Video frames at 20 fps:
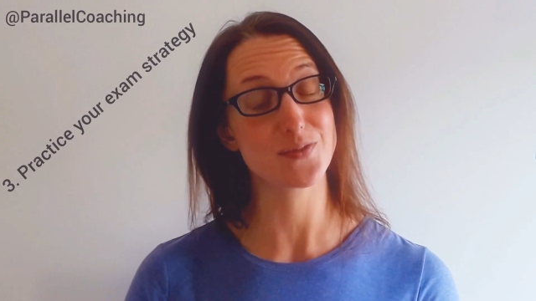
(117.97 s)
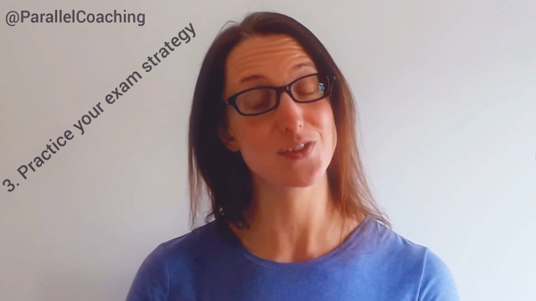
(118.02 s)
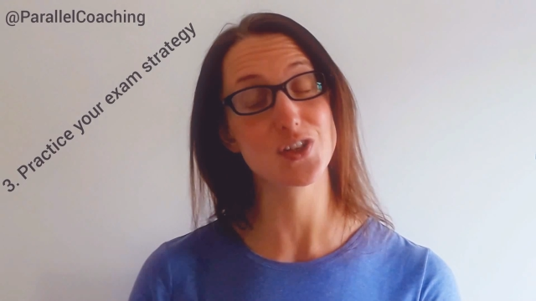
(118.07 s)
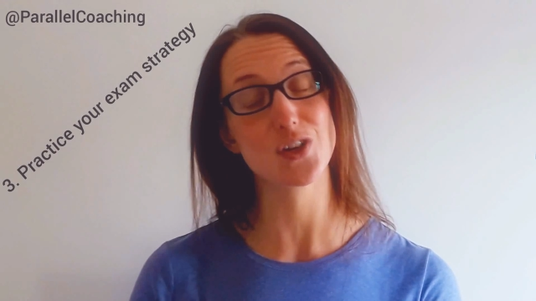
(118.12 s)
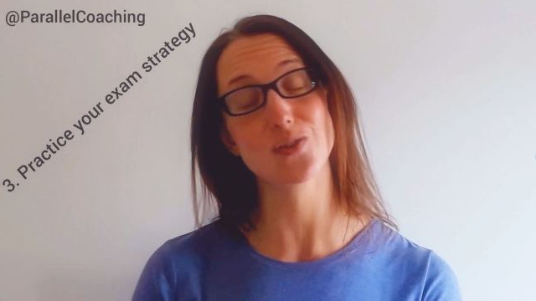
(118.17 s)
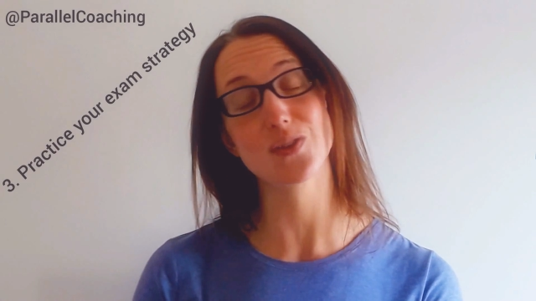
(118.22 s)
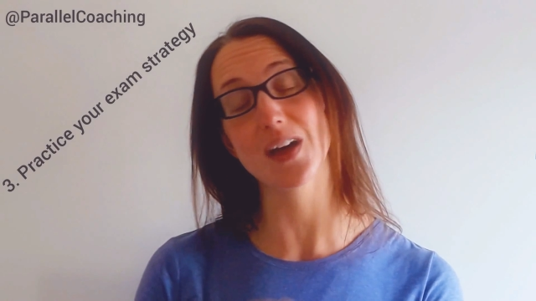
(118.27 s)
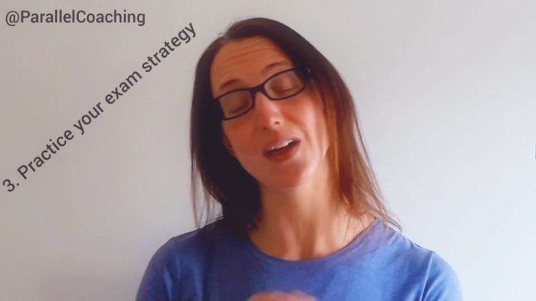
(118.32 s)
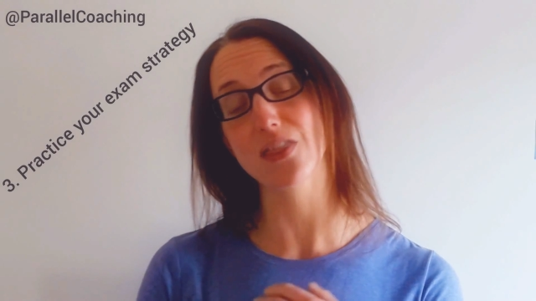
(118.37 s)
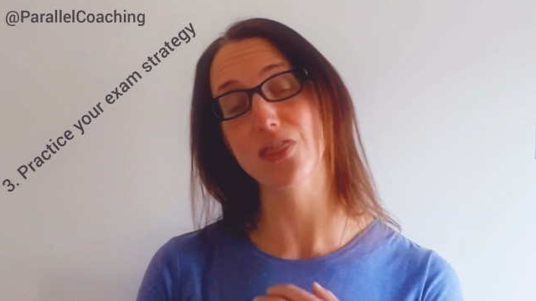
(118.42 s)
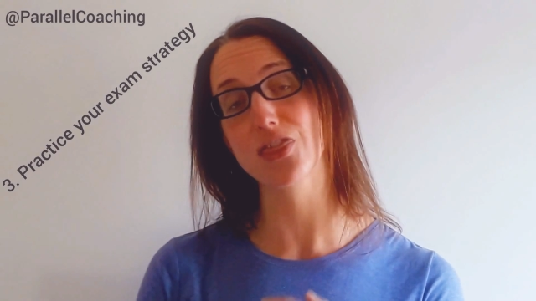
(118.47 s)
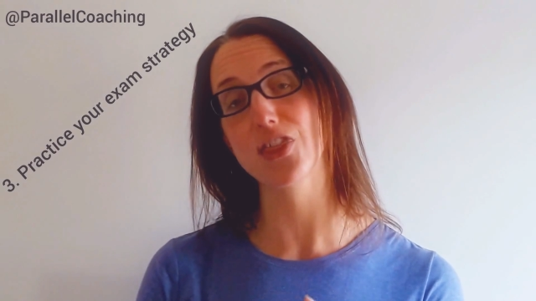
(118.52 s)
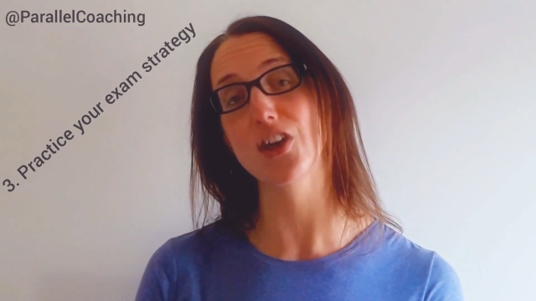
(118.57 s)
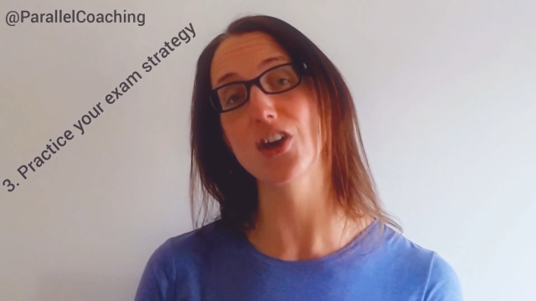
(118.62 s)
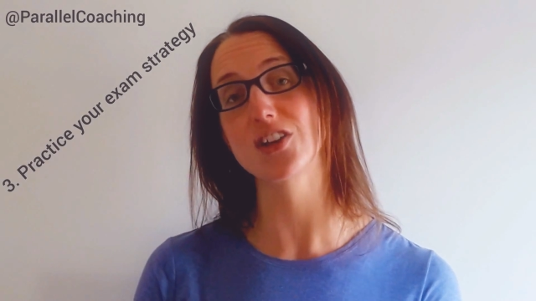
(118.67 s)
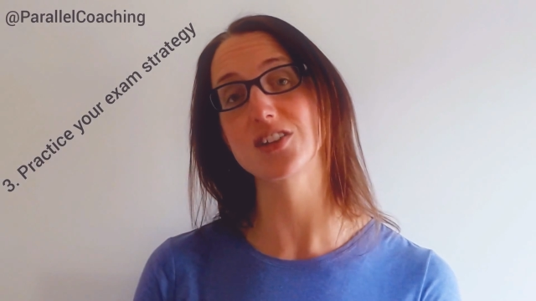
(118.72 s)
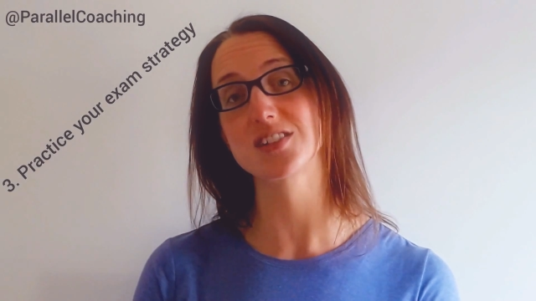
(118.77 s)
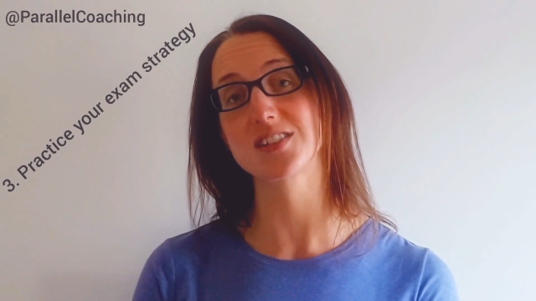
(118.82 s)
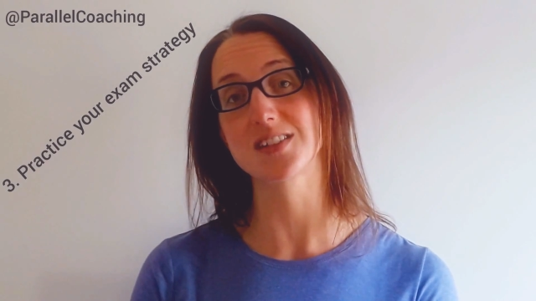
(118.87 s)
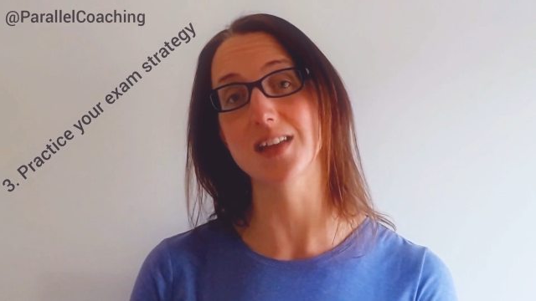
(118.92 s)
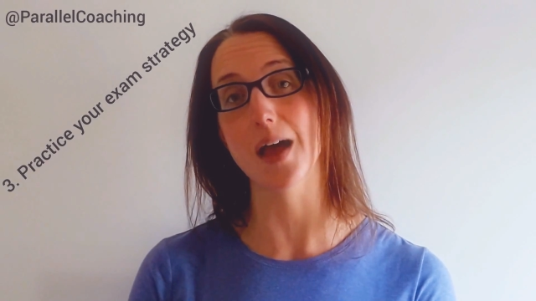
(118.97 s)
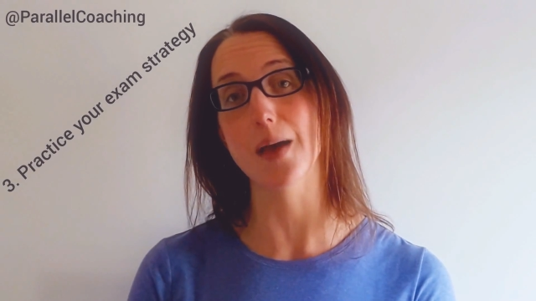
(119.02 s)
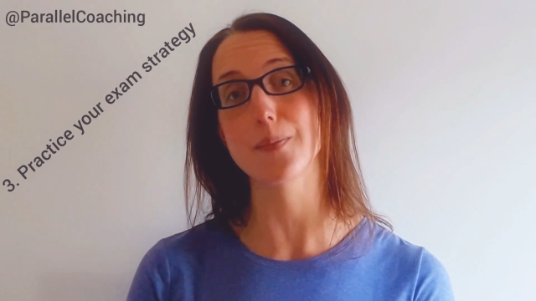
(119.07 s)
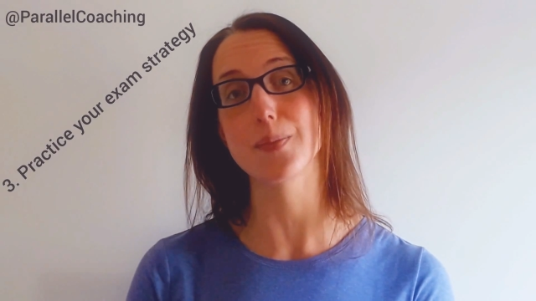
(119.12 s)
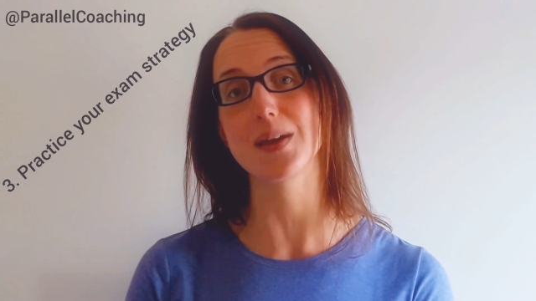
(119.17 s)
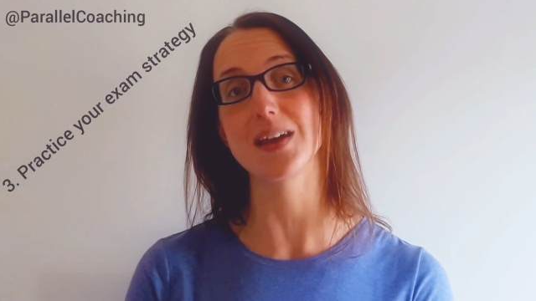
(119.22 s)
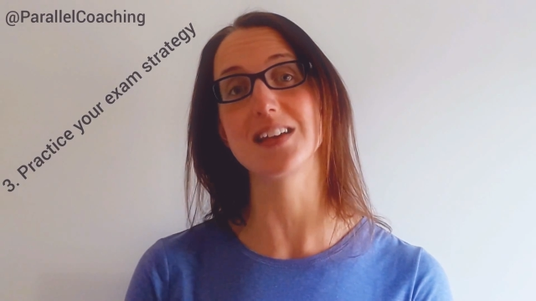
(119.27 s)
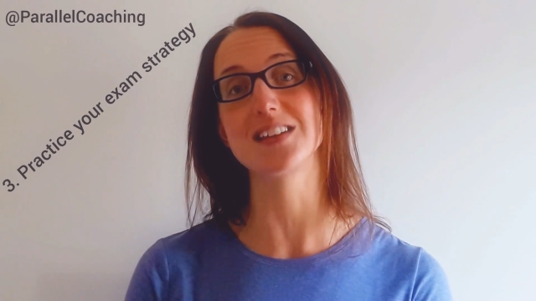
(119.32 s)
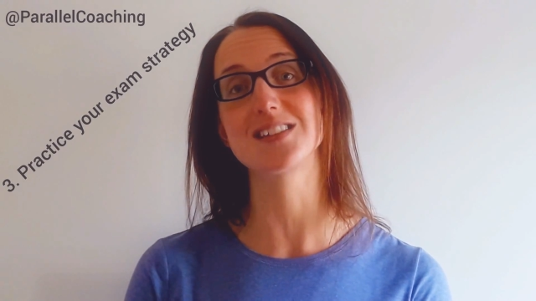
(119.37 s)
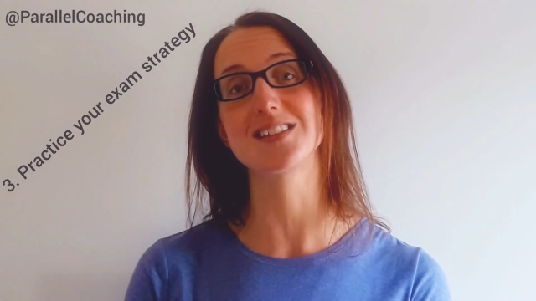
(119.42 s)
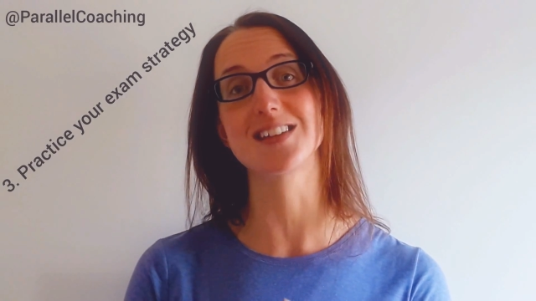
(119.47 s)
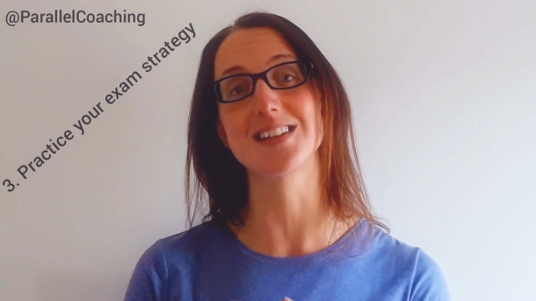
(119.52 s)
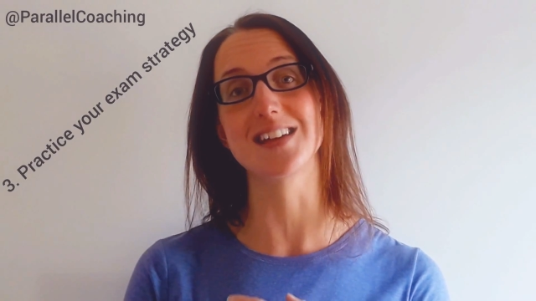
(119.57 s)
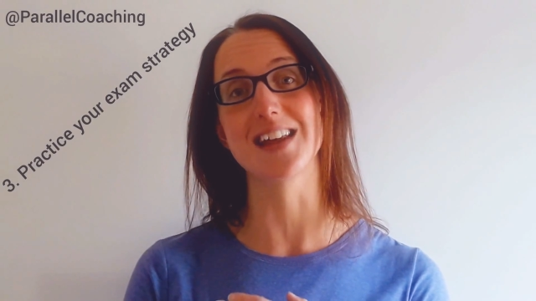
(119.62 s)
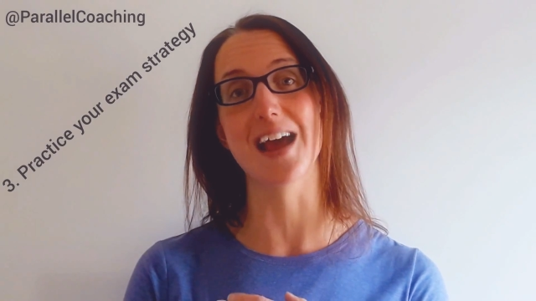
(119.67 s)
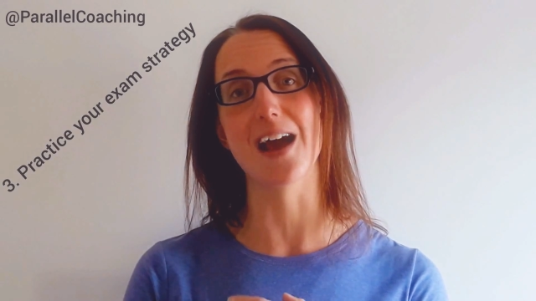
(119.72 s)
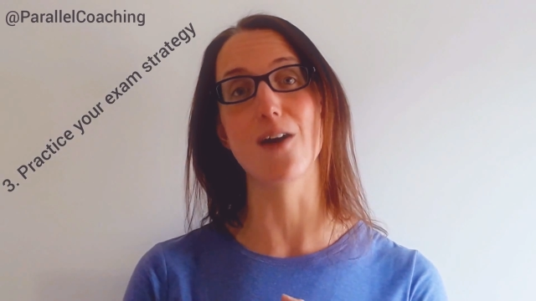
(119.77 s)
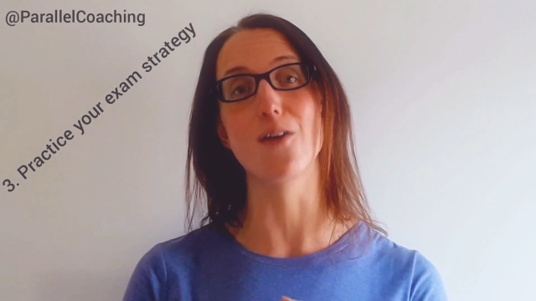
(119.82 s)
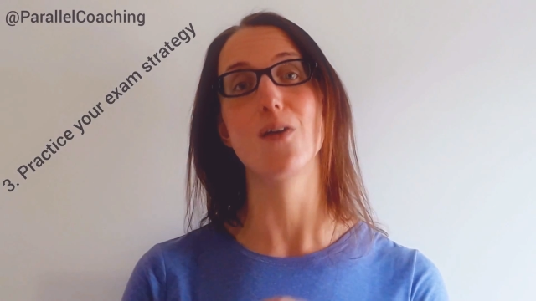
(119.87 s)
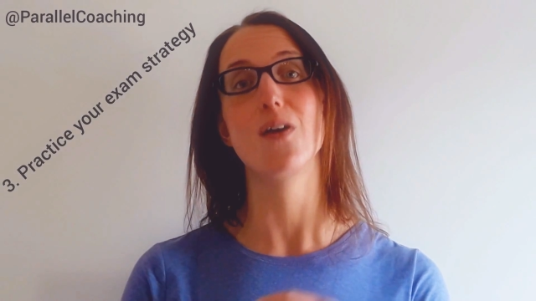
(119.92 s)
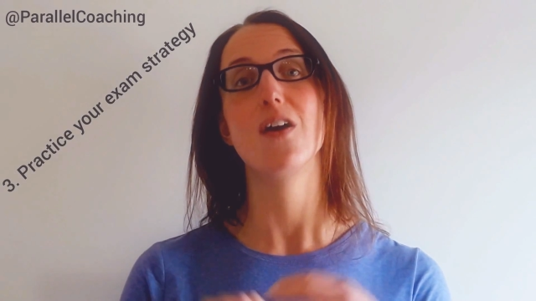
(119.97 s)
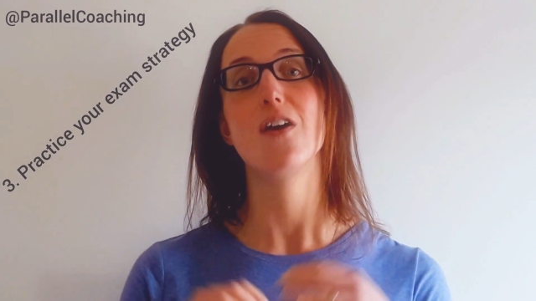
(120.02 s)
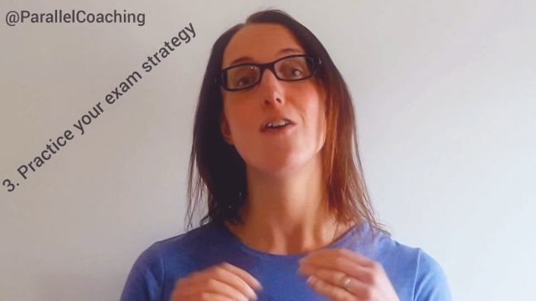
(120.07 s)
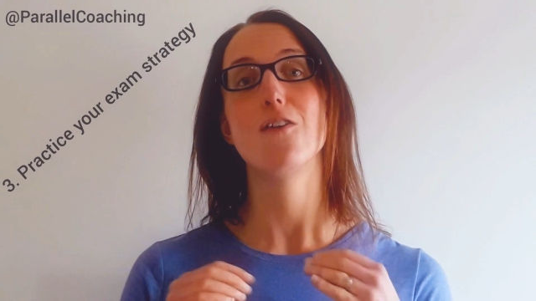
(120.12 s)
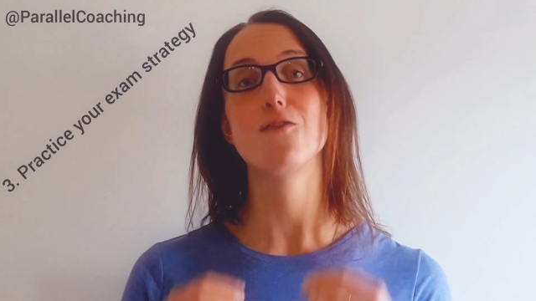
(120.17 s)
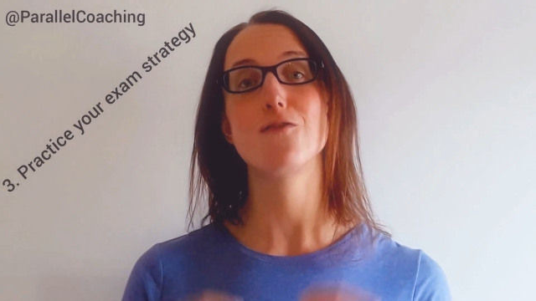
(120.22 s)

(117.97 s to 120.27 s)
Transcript: So that third step is to now